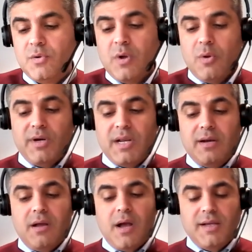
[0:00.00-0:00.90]
So what
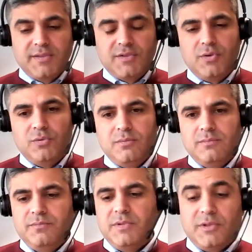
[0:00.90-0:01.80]
I'd ask you,
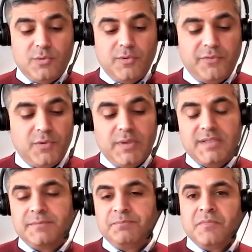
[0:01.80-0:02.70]
the two of you,
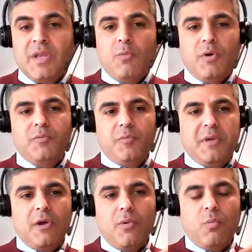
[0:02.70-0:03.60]
is what would
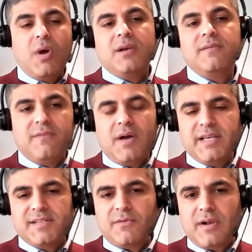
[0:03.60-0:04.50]
be your one
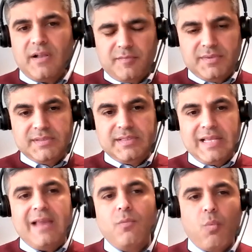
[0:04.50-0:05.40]
advice for governments
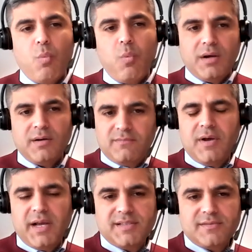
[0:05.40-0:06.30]
and one
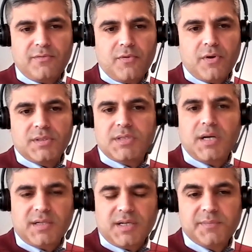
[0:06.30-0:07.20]
advice for
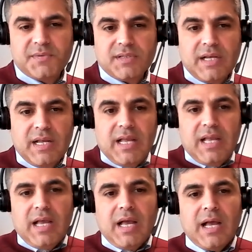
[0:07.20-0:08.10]
startups
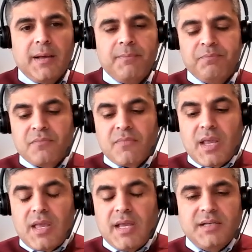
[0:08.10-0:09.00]

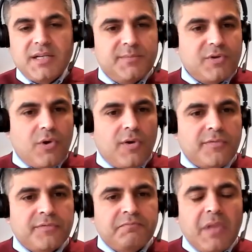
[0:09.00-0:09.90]
in terms
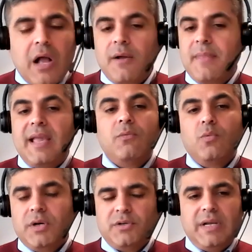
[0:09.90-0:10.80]
of how they
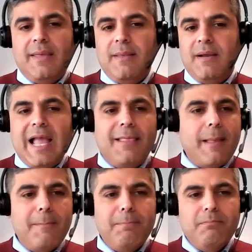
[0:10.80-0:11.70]
can work together and